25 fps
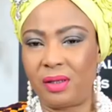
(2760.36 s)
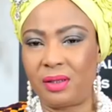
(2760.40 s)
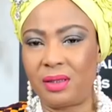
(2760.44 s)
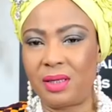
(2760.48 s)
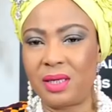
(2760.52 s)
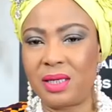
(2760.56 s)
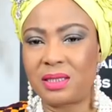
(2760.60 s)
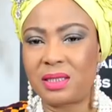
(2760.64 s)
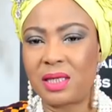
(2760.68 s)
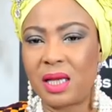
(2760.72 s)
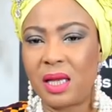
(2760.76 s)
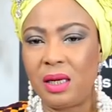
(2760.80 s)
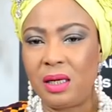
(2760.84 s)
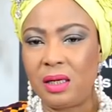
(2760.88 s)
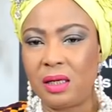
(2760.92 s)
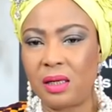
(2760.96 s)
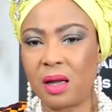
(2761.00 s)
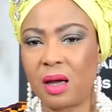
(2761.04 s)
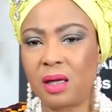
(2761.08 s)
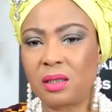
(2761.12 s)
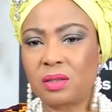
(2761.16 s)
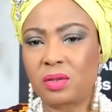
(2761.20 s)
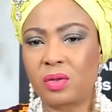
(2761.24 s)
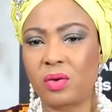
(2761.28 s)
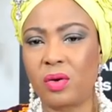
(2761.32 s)
There's a
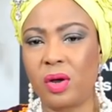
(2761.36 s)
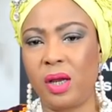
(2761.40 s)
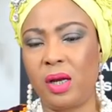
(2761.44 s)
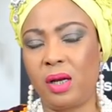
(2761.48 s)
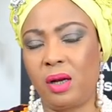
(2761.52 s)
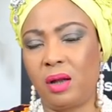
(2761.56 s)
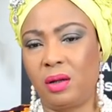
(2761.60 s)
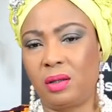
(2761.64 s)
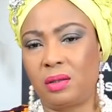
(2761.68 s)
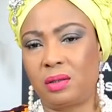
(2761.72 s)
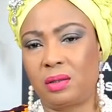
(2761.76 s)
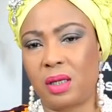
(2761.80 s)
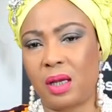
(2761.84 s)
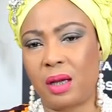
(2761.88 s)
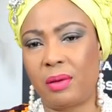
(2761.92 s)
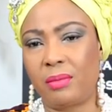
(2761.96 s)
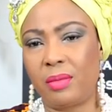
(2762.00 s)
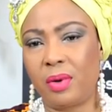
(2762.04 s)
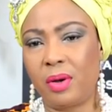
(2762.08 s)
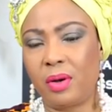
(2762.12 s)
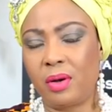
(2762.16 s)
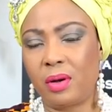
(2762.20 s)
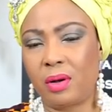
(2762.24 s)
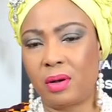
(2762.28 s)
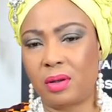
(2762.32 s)
lot going on
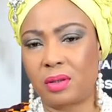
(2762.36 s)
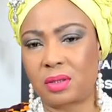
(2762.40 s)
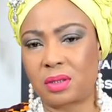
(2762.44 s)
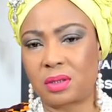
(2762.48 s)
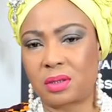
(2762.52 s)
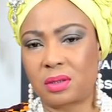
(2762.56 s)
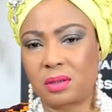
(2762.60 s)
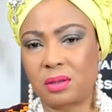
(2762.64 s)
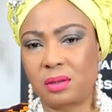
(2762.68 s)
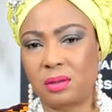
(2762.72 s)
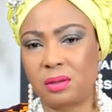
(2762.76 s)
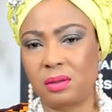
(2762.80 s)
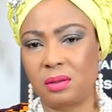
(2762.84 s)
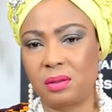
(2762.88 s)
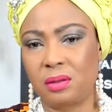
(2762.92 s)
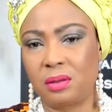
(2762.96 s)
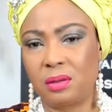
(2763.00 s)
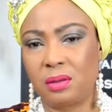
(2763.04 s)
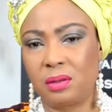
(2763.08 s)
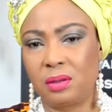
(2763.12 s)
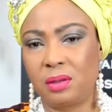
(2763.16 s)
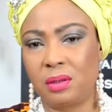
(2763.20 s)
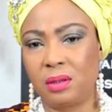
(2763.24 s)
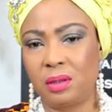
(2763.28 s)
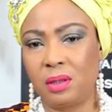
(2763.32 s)
among us.
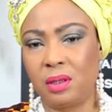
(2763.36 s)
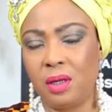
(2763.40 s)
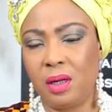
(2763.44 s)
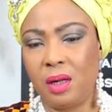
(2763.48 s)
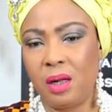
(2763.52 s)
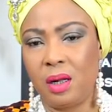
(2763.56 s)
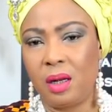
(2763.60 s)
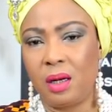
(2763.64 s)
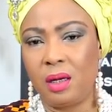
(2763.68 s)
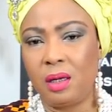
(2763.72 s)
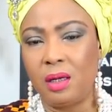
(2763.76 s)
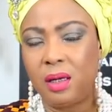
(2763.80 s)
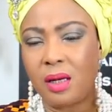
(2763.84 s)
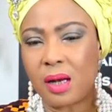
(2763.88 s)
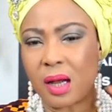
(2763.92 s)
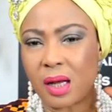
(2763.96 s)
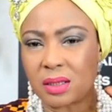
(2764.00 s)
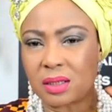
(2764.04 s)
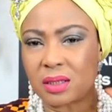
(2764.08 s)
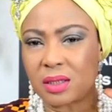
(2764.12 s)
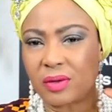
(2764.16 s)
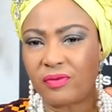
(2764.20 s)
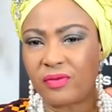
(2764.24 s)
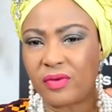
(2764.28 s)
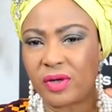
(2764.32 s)

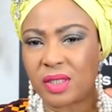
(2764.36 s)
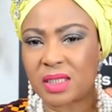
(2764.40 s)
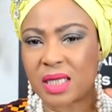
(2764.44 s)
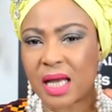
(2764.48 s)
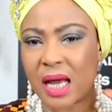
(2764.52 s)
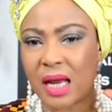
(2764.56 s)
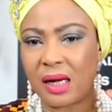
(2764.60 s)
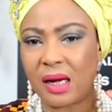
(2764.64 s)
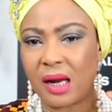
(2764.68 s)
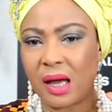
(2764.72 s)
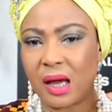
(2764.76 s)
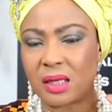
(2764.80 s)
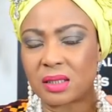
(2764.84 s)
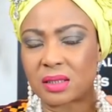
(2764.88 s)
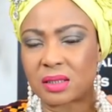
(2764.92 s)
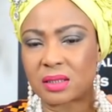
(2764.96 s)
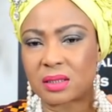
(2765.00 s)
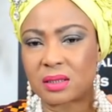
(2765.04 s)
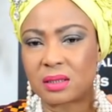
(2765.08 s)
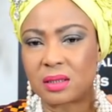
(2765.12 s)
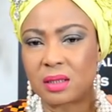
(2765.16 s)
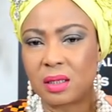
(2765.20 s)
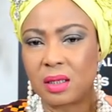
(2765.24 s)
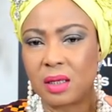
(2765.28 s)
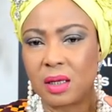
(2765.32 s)
Lots of us are lost
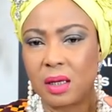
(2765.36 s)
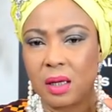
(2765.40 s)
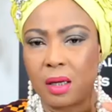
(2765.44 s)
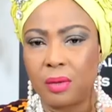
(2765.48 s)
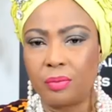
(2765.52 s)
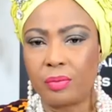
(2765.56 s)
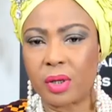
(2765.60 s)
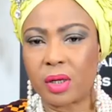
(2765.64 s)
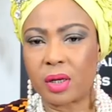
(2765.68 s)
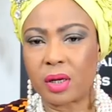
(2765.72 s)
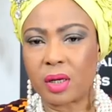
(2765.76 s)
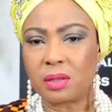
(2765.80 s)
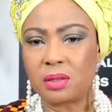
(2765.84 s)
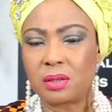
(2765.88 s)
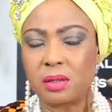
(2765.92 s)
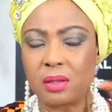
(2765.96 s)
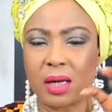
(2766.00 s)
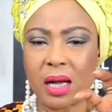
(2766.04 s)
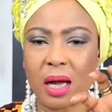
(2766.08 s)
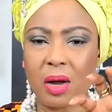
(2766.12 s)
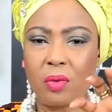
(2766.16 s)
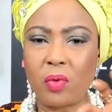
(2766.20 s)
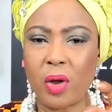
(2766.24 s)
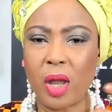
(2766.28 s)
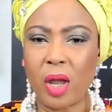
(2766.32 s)
because look
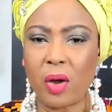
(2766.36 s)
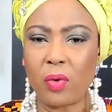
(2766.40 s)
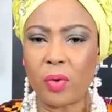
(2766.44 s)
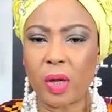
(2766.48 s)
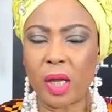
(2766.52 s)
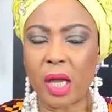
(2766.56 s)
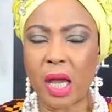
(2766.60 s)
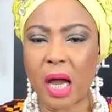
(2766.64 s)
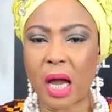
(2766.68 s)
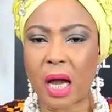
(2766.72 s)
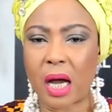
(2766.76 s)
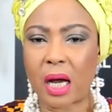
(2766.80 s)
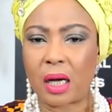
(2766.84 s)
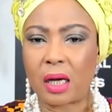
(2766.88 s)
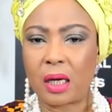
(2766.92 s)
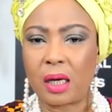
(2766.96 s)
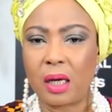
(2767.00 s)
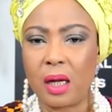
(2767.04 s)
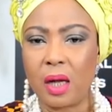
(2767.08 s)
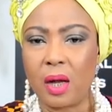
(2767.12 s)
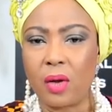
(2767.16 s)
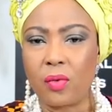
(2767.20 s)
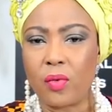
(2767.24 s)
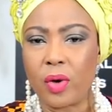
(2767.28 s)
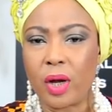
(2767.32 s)
at where we are.
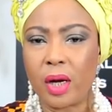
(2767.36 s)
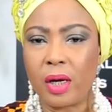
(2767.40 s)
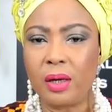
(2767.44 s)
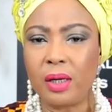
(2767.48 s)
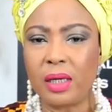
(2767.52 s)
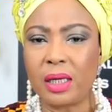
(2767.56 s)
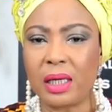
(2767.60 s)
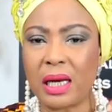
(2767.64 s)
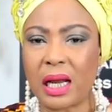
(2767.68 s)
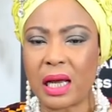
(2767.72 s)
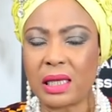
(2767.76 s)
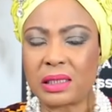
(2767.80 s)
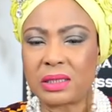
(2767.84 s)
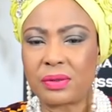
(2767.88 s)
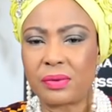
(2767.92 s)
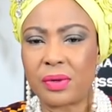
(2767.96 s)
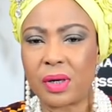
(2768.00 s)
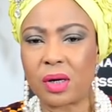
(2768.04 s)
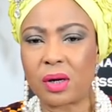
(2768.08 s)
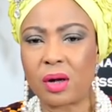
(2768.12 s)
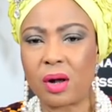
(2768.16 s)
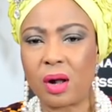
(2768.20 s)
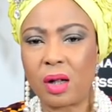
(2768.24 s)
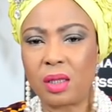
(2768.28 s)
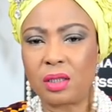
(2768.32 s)
We're looking at
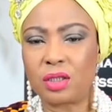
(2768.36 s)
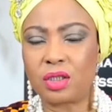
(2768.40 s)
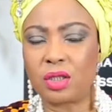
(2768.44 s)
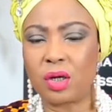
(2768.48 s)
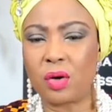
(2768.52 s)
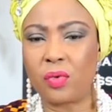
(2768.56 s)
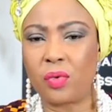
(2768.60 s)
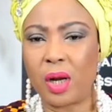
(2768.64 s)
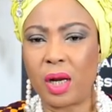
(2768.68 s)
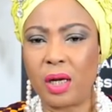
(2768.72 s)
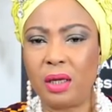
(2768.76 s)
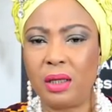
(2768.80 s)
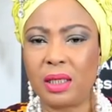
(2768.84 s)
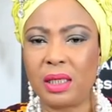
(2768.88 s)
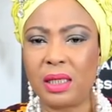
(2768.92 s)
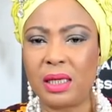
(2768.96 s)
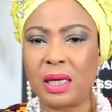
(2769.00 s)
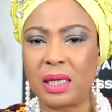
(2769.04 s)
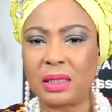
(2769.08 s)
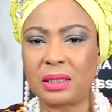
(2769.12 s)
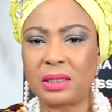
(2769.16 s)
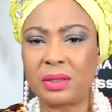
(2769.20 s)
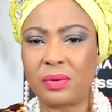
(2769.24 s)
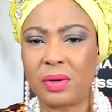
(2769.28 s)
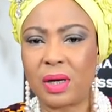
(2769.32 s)
our culture, we're looking
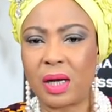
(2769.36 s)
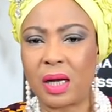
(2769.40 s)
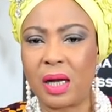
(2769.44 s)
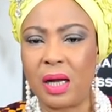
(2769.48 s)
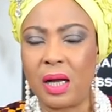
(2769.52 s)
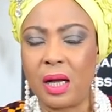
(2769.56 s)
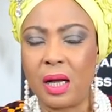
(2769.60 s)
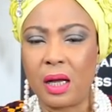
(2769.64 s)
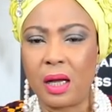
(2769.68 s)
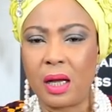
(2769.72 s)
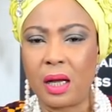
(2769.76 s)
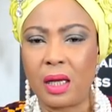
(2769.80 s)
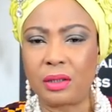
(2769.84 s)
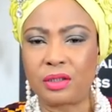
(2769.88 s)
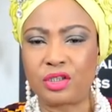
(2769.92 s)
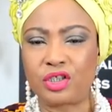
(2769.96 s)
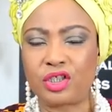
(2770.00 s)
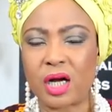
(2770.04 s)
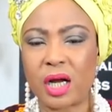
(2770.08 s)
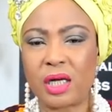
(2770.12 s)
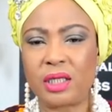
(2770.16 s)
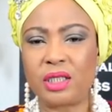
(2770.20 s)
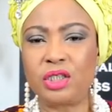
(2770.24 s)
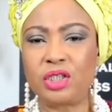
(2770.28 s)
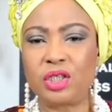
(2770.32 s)
at our uh,
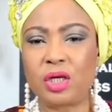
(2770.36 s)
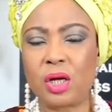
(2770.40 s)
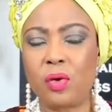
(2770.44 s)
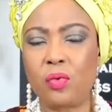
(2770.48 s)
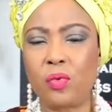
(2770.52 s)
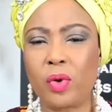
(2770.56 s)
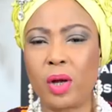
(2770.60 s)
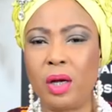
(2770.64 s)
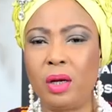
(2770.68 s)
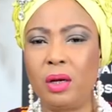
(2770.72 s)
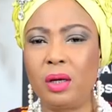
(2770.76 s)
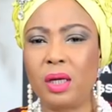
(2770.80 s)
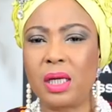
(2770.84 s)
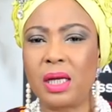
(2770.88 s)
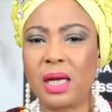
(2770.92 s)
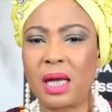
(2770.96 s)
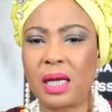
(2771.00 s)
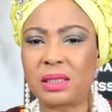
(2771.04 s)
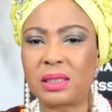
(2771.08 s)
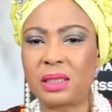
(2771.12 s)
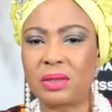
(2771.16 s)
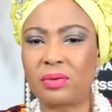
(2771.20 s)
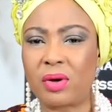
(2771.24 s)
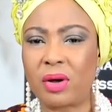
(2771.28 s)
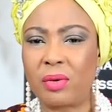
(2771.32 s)
tradition, we're looking
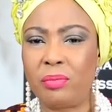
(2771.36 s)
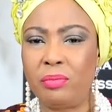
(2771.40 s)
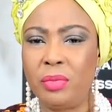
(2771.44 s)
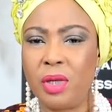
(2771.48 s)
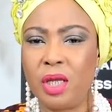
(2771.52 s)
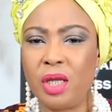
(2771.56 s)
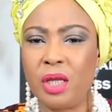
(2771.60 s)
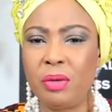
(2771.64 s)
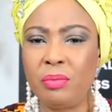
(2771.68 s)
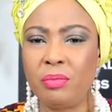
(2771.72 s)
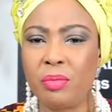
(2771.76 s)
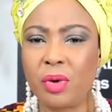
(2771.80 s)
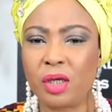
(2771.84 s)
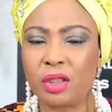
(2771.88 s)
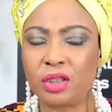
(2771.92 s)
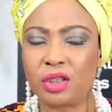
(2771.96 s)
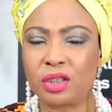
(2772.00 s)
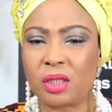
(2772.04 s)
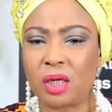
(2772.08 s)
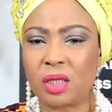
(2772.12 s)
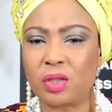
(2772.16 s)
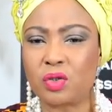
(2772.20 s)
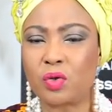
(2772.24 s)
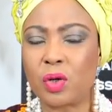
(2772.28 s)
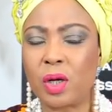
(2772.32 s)
at our
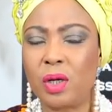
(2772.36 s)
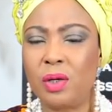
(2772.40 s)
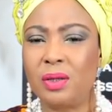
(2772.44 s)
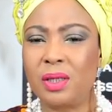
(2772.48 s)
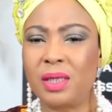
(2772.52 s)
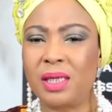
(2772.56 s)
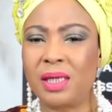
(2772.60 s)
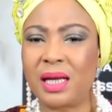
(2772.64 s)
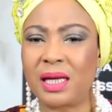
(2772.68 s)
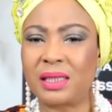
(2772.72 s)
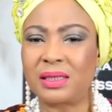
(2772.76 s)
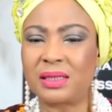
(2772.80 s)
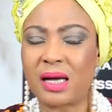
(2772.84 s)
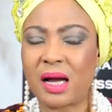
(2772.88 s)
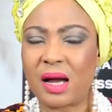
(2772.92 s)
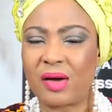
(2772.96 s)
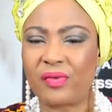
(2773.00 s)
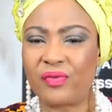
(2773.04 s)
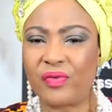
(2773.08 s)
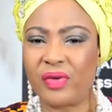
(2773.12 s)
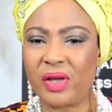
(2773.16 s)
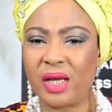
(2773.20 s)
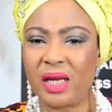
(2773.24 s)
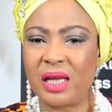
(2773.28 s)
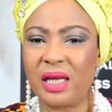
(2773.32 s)
emotions, we're looking at our
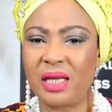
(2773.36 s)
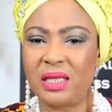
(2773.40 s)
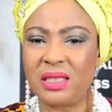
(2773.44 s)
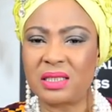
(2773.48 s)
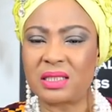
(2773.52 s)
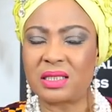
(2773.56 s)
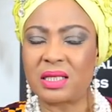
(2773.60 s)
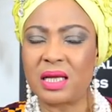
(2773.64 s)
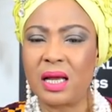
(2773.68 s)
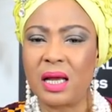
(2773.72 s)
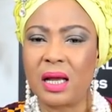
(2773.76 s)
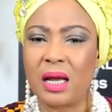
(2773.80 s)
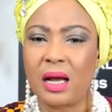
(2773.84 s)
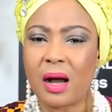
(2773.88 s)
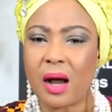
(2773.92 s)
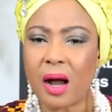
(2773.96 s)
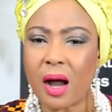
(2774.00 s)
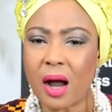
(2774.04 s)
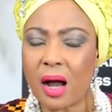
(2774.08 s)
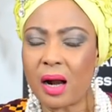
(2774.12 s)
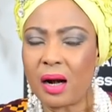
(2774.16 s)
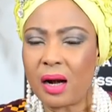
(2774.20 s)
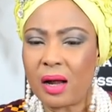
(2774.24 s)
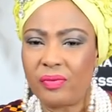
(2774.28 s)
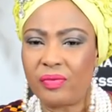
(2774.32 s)
feelings.
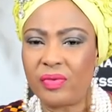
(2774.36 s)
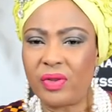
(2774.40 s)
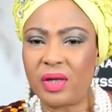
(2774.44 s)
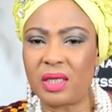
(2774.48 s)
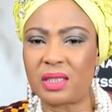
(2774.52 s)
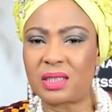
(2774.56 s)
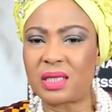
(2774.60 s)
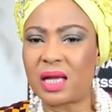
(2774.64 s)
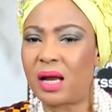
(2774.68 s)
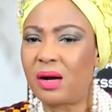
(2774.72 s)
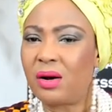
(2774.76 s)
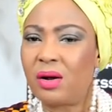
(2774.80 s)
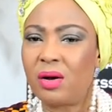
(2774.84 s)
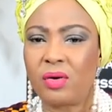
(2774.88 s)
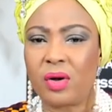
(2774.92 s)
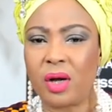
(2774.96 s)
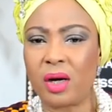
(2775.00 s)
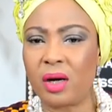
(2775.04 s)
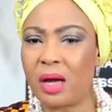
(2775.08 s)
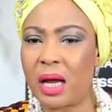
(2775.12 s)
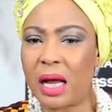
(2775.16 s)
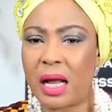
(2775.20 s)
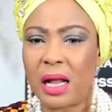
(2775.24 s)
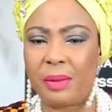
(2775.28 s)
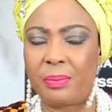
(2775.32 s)
All of these are not going
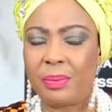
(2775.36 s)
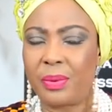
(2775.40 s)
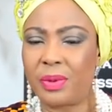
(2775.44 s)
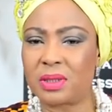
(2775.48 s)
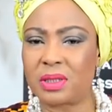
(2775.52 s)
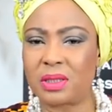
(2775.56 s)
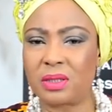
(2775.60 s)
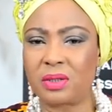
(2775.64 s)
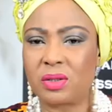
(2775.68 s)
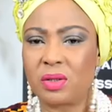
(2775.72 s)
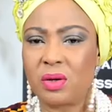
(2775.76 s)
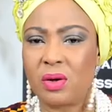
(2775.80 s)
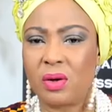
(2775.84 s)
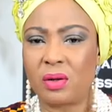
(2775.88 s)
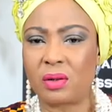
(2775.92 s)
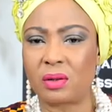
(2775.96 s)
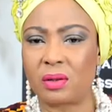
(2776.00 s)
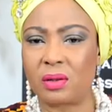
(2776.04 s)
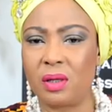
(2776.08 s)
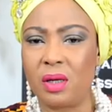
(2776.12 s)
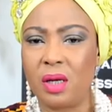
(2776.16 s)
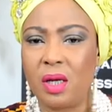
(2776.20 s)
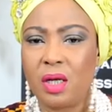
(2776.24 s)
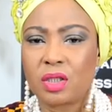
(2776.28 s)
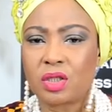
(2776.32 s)
to help us at all
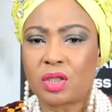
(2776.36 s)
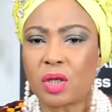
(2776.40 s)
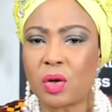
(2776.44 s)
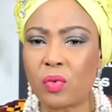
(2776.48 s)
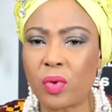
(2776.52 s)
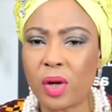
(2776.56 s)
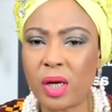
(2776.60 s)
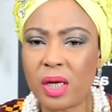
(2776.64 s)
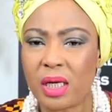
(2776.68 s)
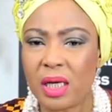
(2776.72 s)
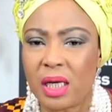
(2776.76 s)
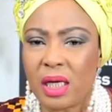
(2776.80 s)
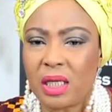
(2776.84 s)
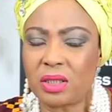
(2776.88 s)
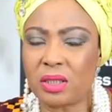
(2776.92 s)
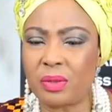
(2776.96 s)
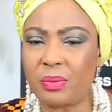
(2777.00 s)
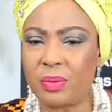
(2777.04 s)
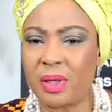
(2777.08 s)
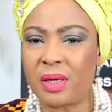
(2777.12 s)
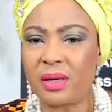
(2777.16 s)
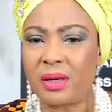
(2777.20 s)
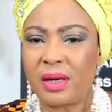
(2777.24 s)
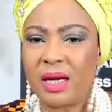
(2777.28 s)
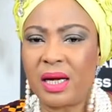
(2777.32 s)
so we need to
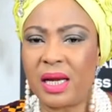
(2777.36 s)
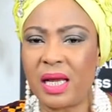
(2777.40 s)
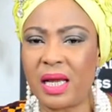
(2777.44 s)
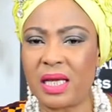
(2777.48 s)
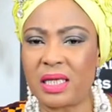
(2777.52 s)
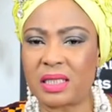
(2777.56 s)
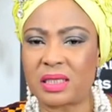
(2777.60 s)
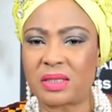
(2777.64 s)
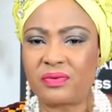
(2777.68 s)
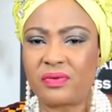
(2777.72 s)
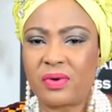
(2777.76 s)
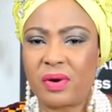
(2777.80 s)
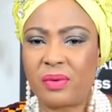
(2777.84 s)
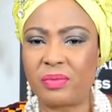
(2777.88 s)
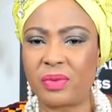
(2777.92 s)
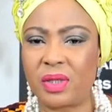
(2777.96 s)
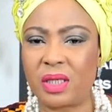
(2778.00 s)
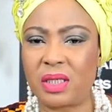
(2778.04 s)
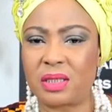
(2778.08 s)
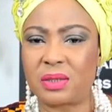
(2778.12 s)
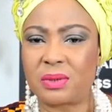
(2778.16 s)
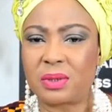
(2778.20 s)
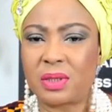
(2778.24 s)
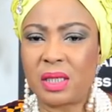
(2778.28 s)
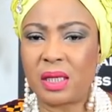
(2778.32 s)
be released from
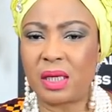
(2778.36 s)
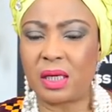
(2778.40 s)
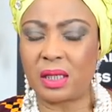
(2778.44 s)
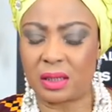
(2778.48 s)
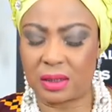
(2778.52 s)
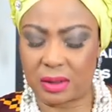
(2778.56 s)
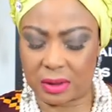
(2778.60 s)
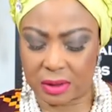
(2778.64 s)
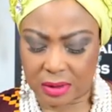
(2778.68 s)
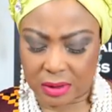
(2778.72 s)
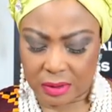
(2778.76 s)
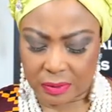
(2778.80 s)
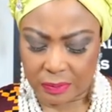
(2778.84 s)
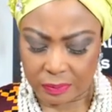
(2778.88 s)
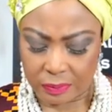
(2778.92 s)
these things.